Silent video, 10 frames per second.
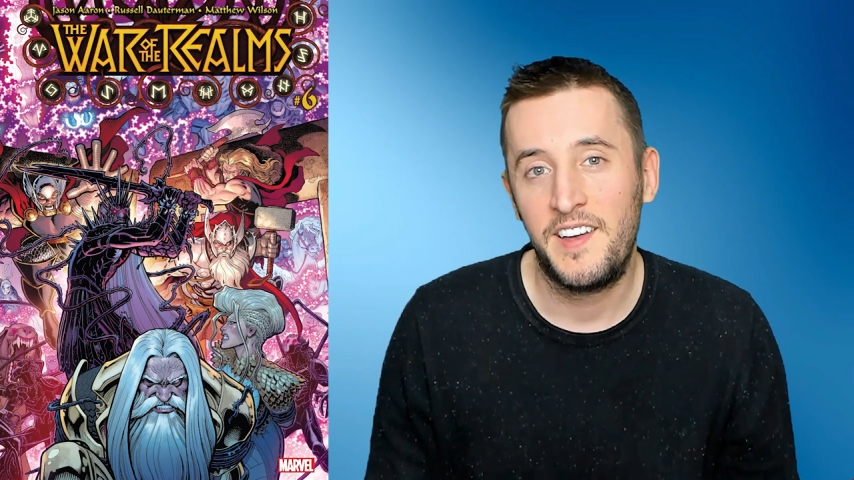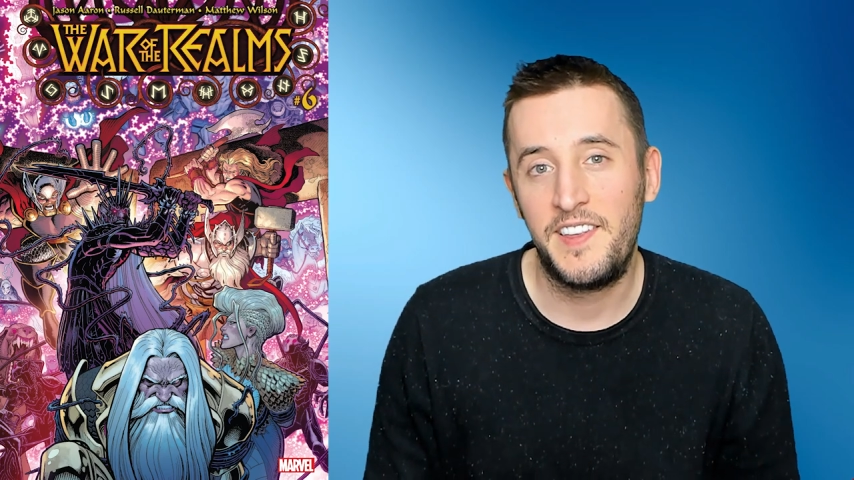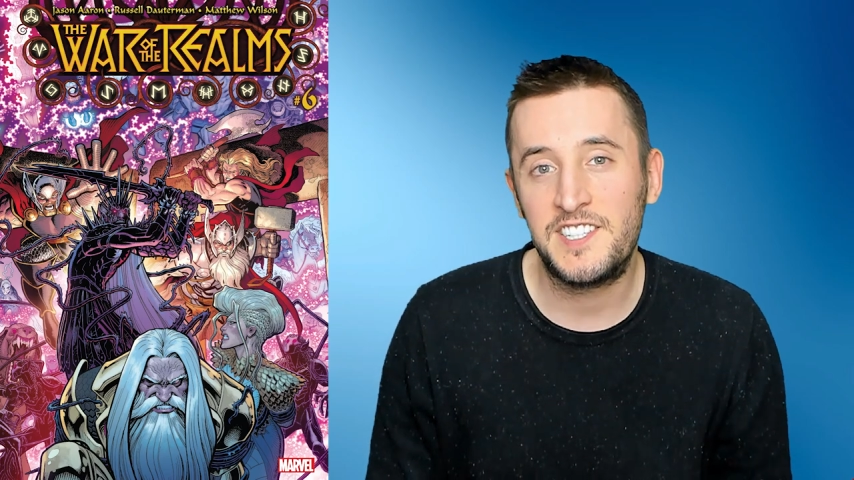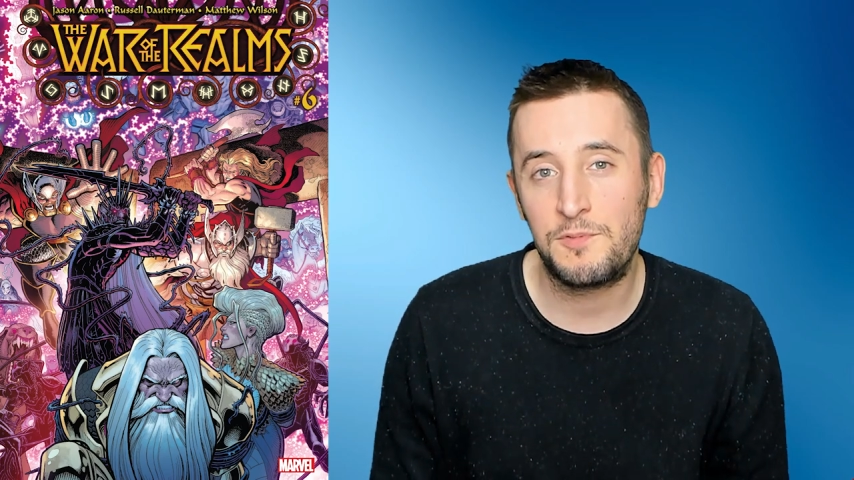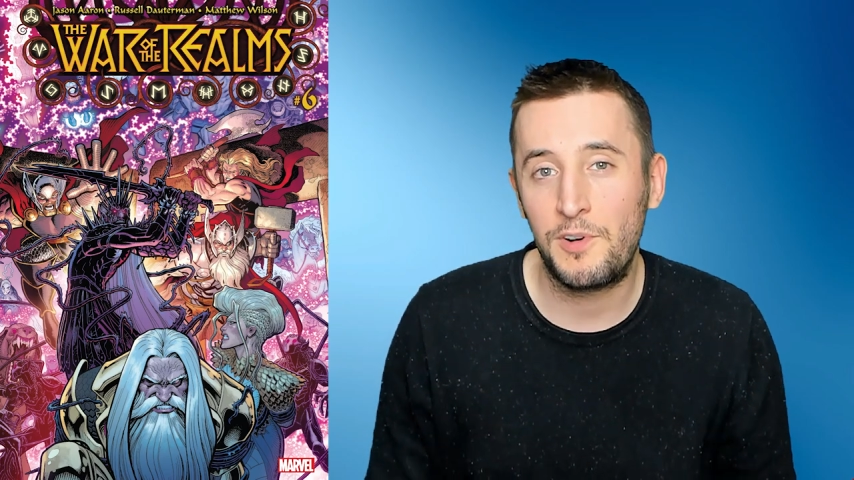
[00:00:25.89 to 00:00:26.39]

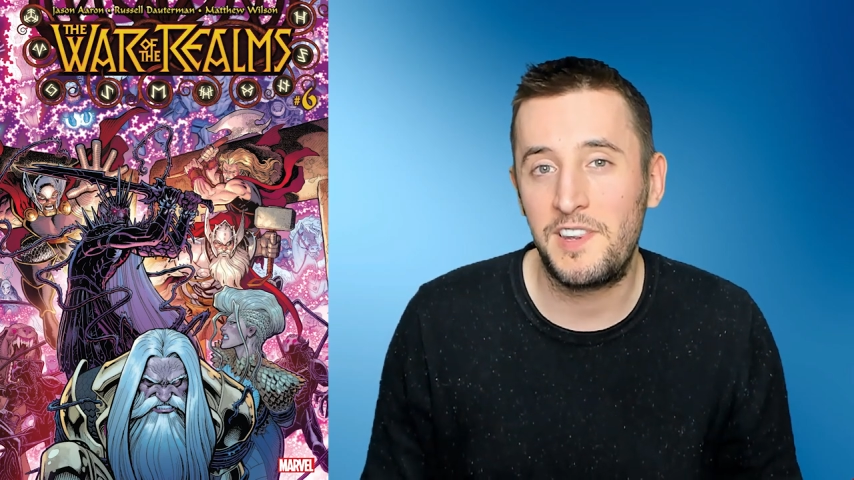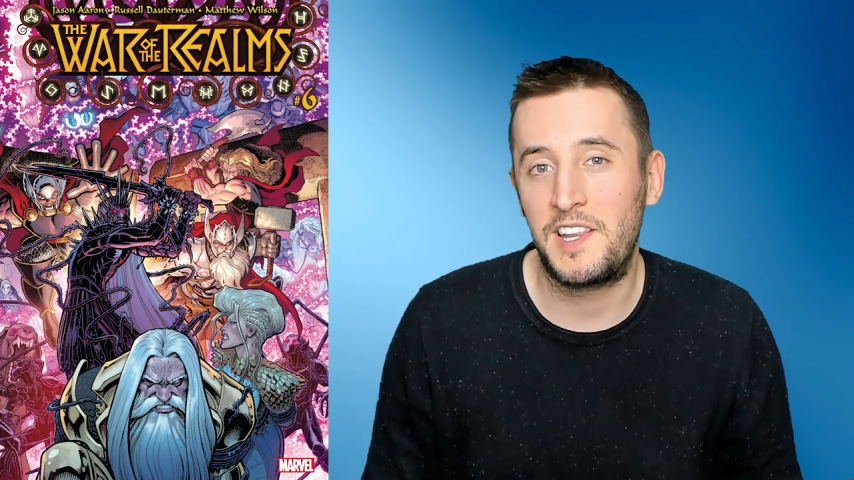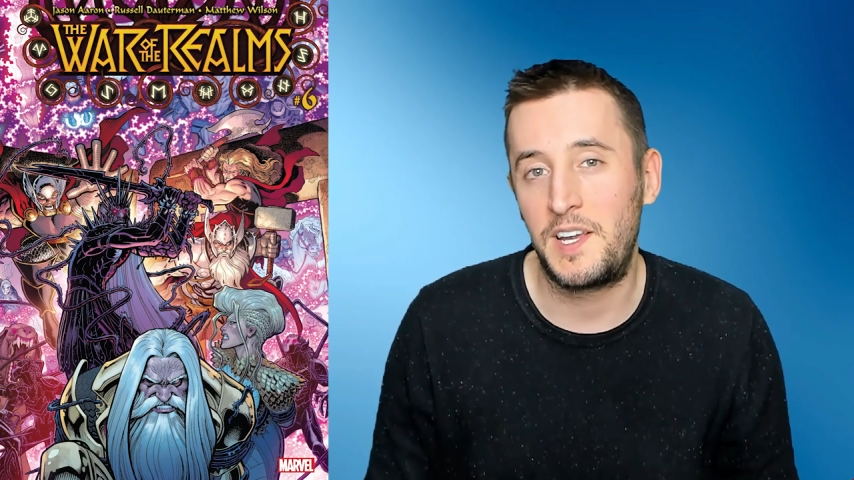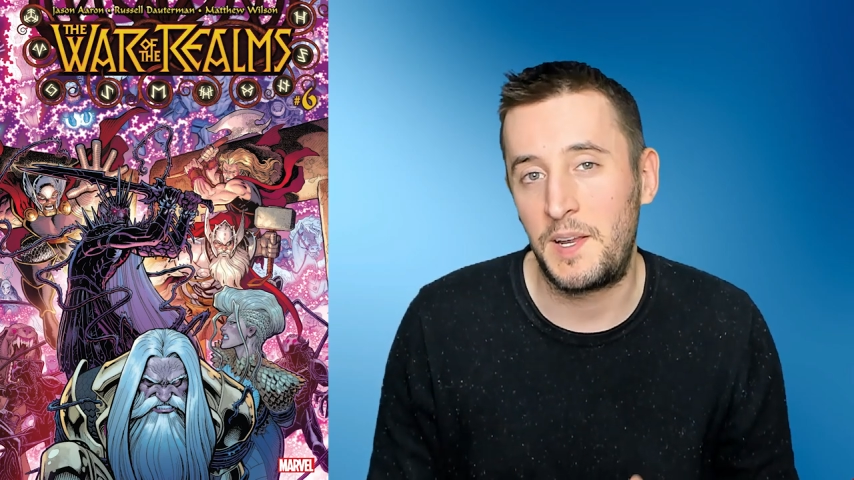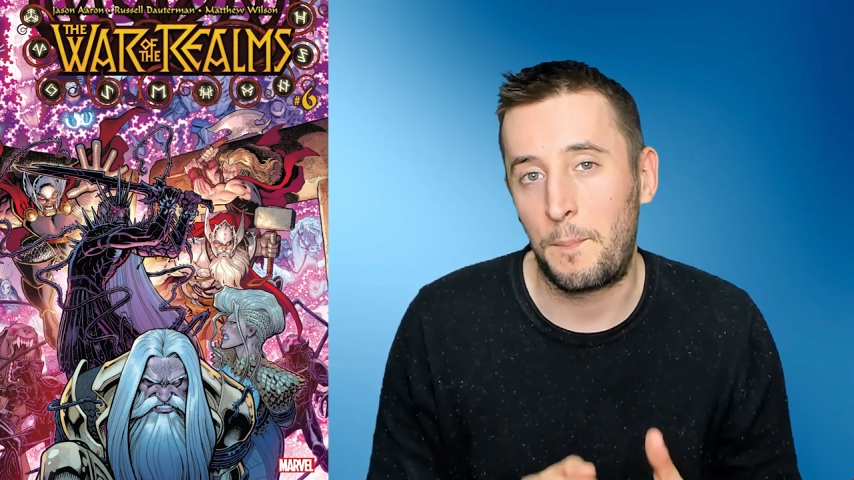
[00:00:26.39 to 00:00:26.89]
This is one of
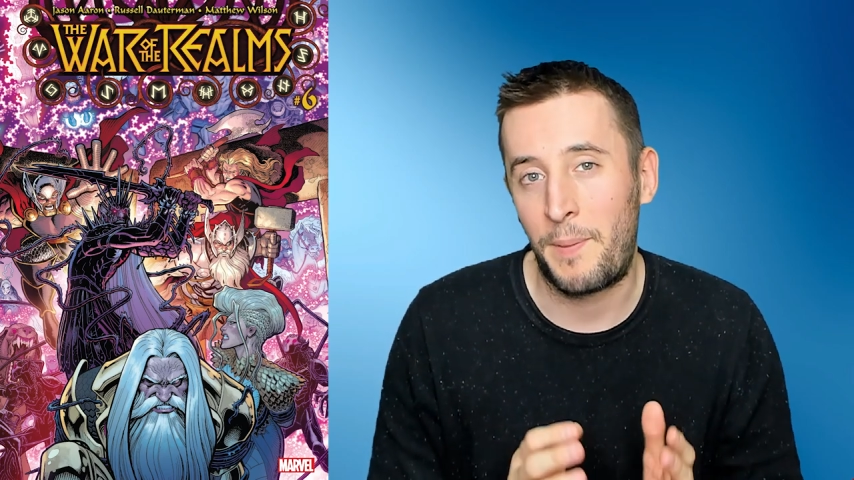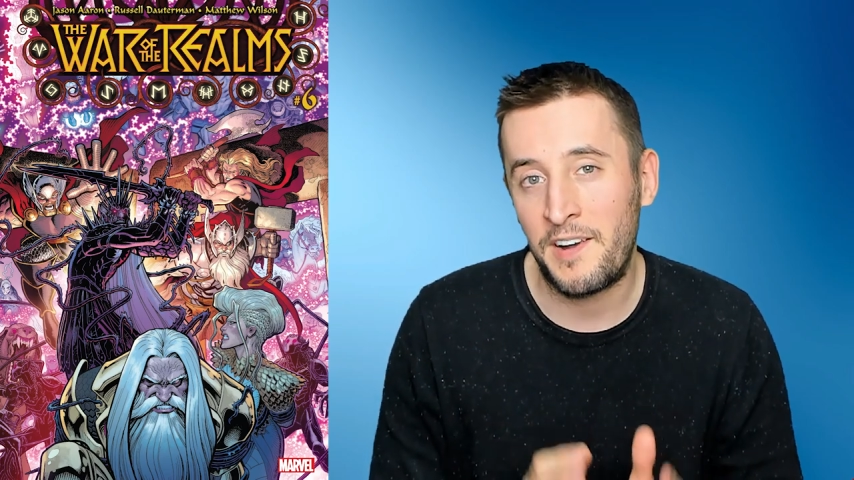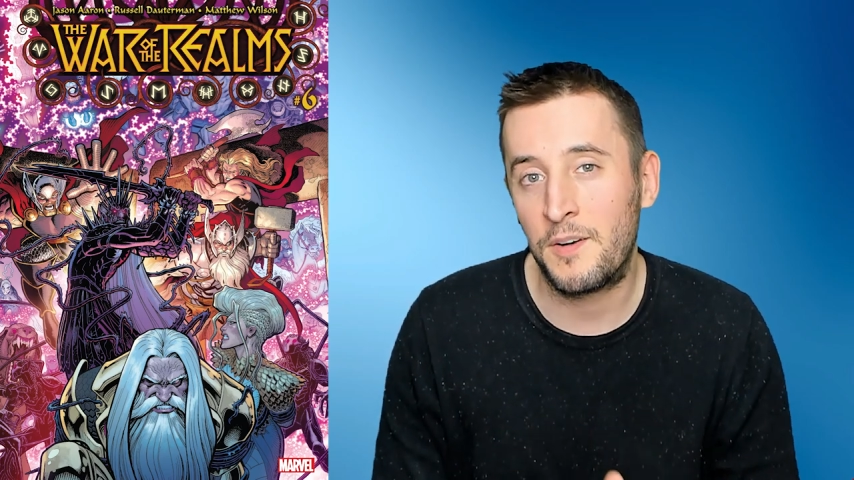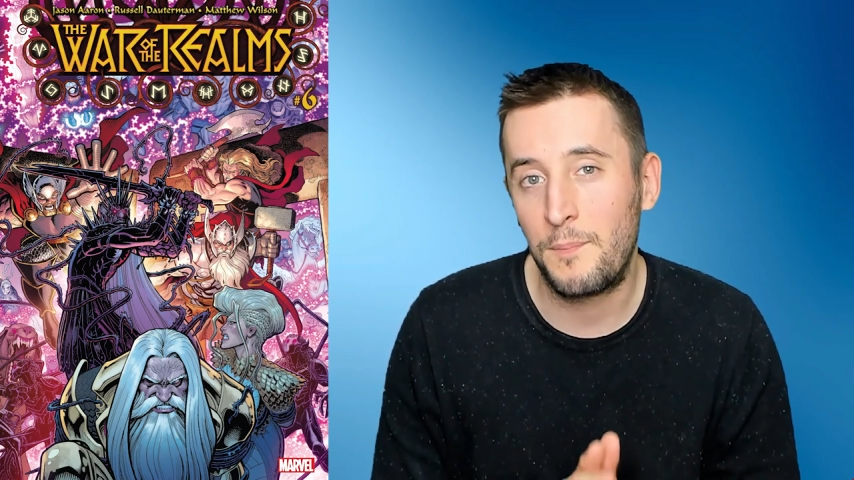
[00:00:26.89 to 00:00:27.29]
the better